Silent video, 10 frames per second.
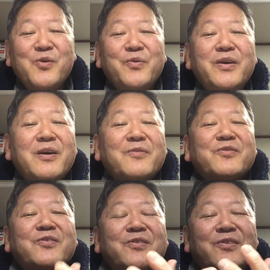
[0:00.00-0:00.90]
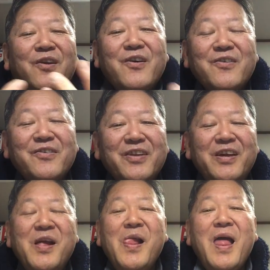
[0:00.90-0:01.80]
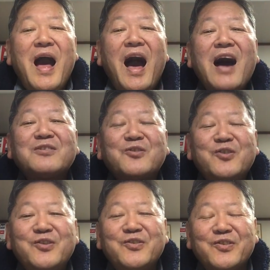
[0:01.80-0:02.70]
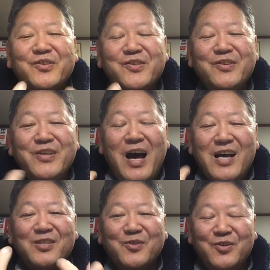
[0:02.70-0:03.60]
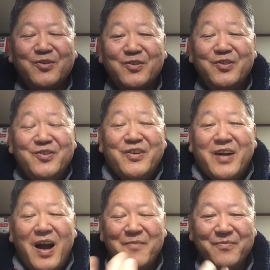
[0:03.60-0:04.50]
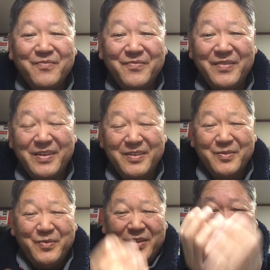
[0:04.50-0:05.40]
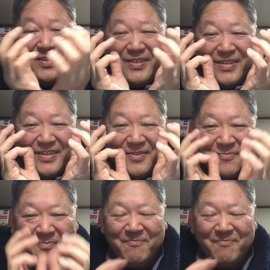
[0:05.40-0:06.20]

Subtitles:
we are strongly ask you to come, and with